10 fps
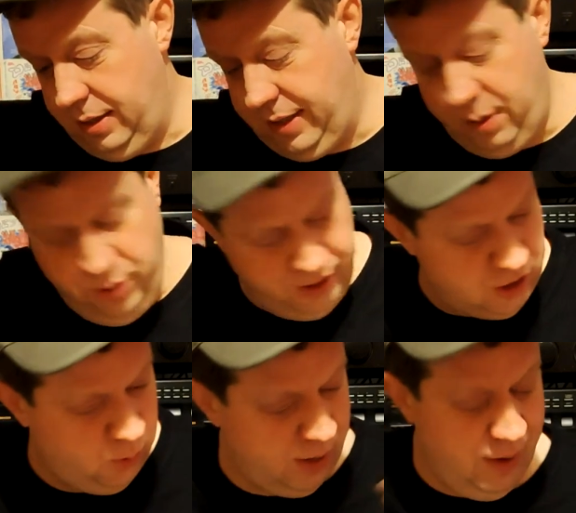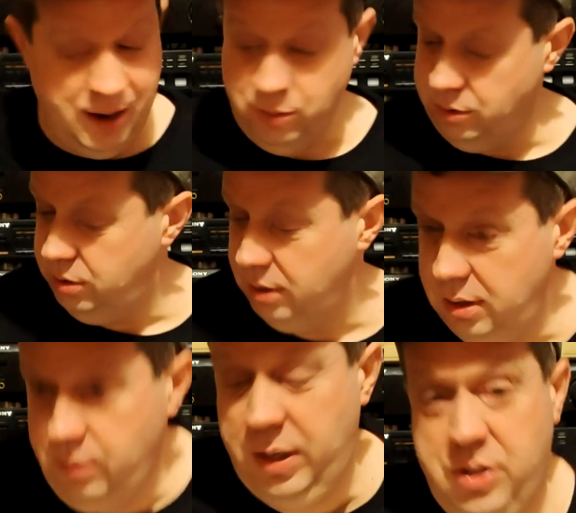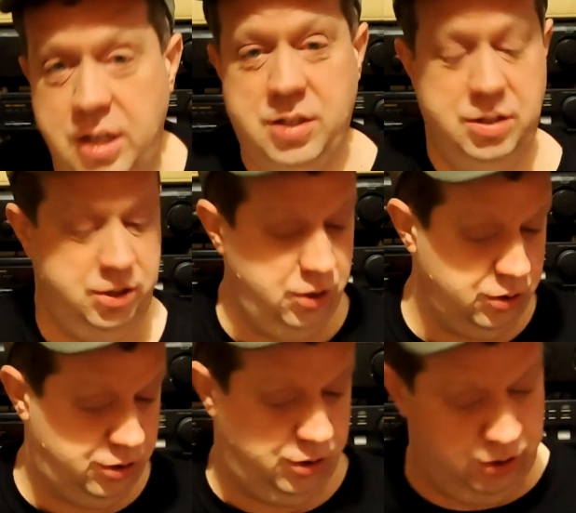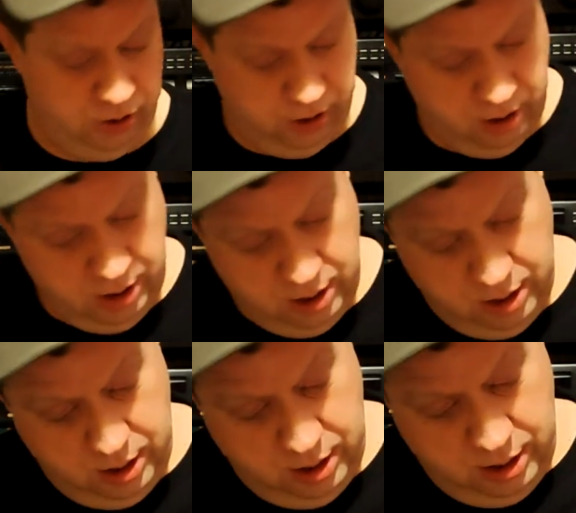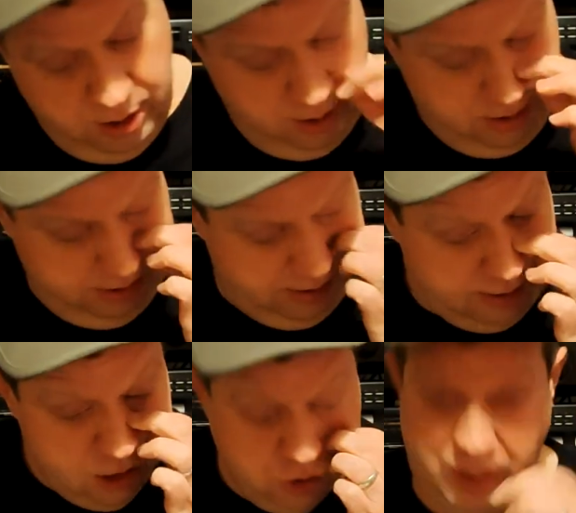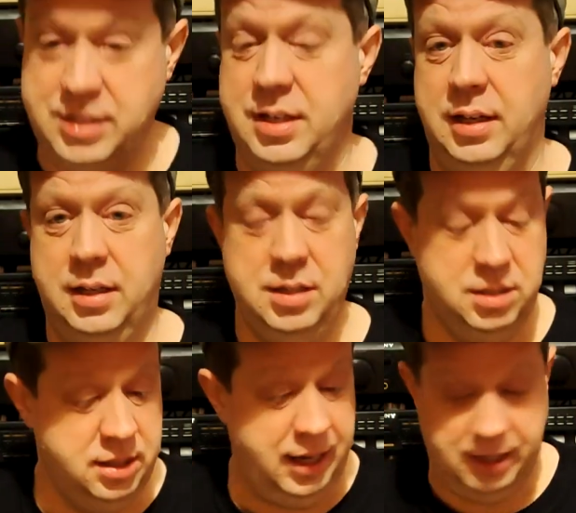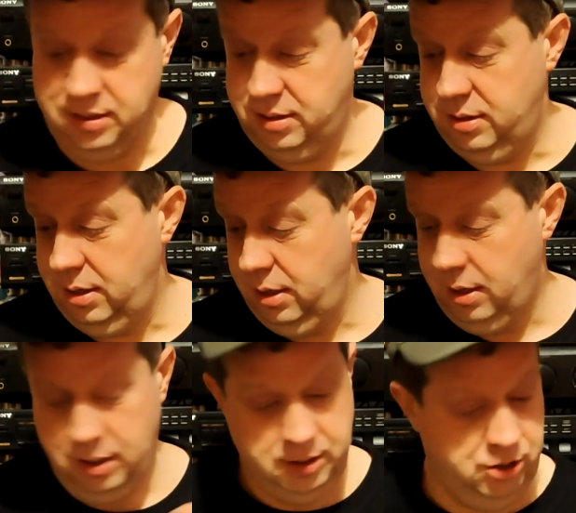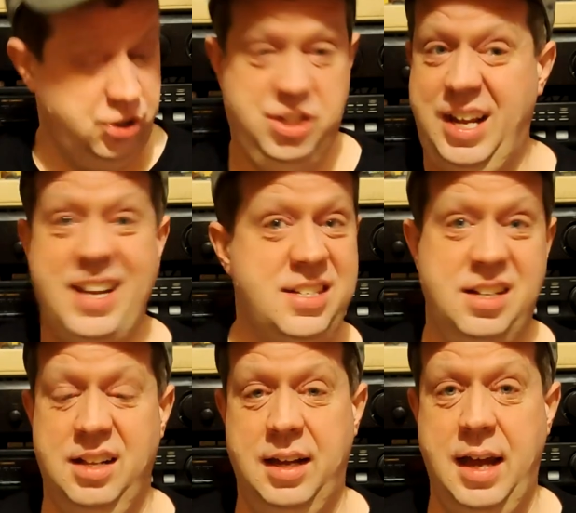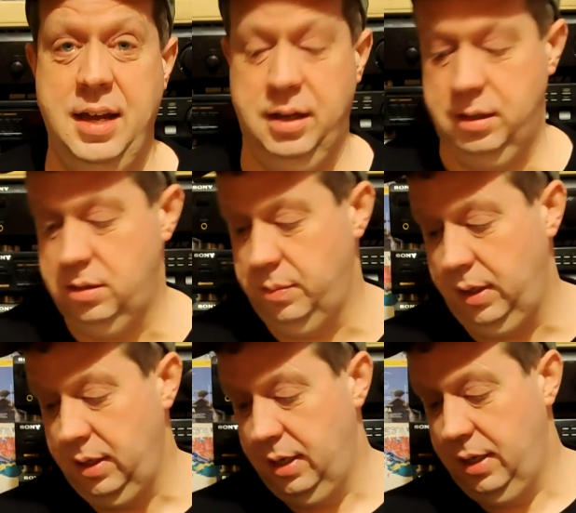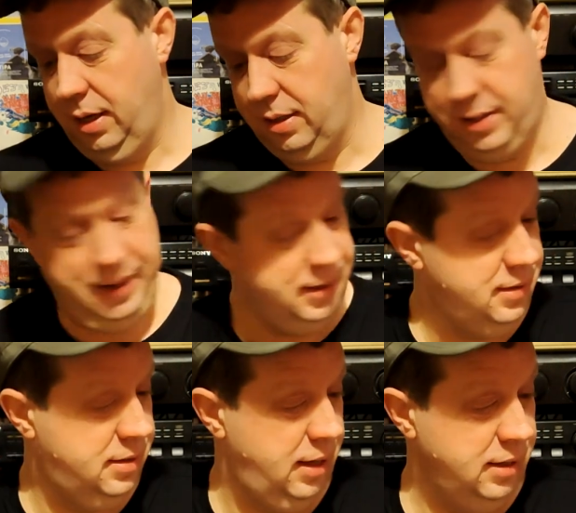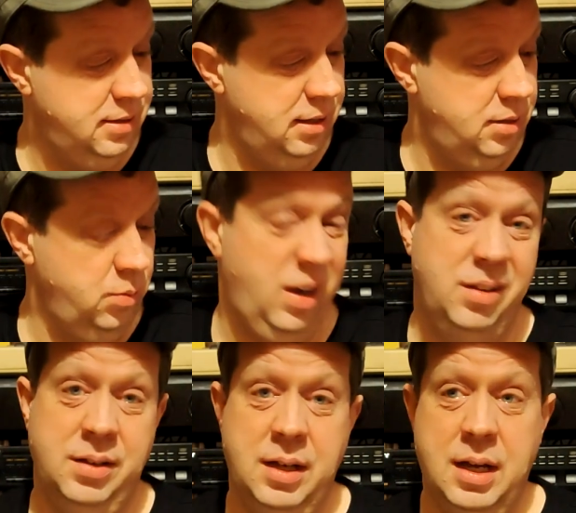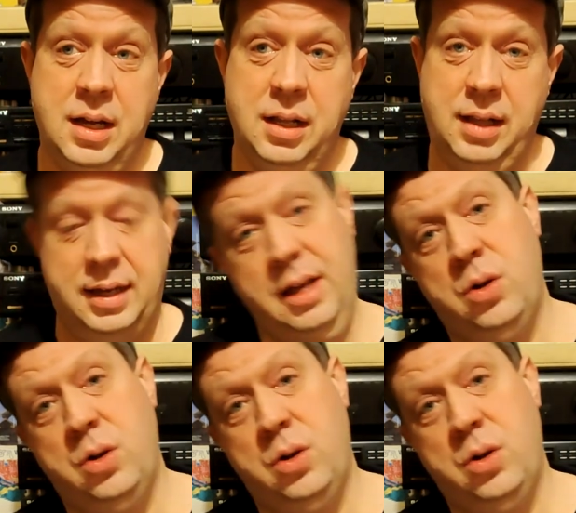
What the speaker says: They were this way round, which is just interesting, because this just tasted like Ayinger to me, and this tasted, well, like